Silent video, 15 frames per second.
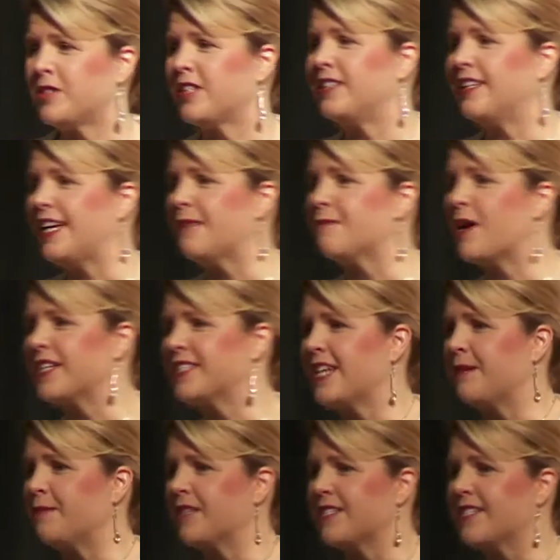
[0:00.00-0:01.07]
to lead my
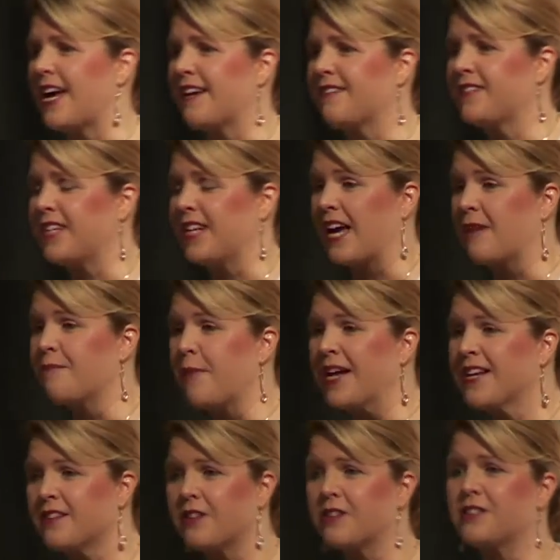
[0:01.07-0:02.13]
team to safety and
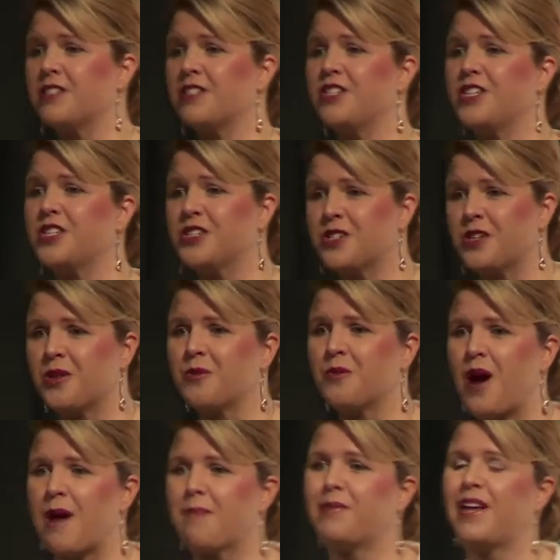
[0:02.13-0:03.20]
make those decisions at the
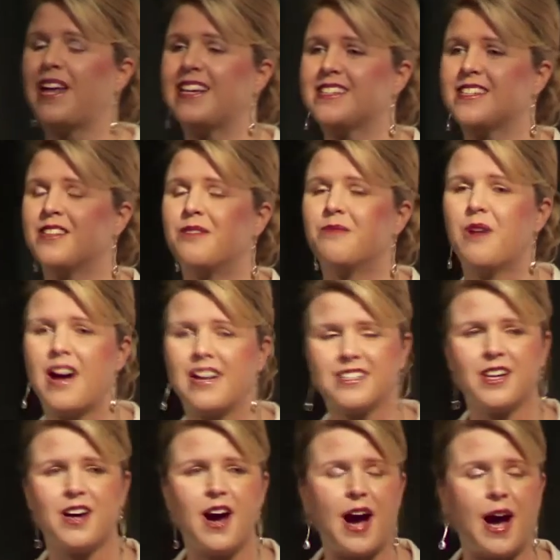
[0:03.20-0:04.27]
right place and the right
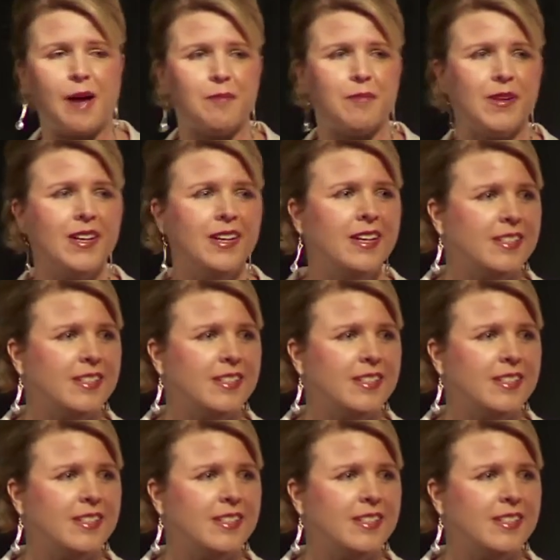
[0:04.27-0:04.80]
time